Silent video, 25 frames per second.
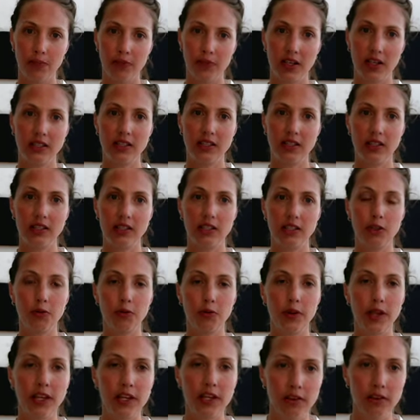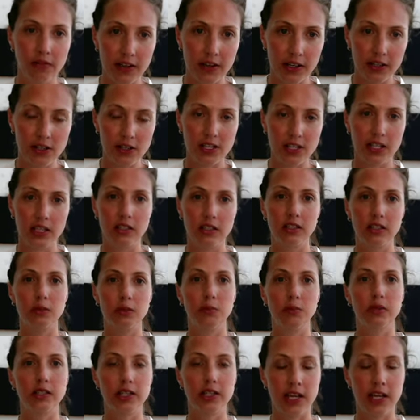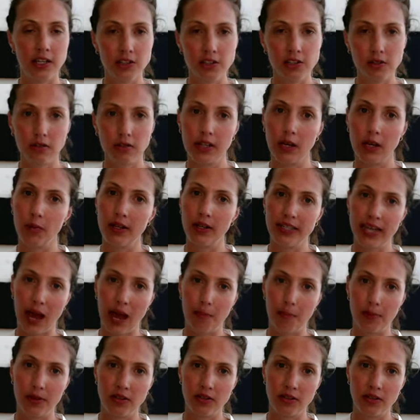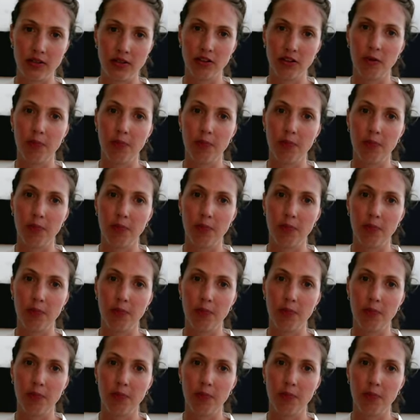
It's this creative energy, it's this potential that we tap into.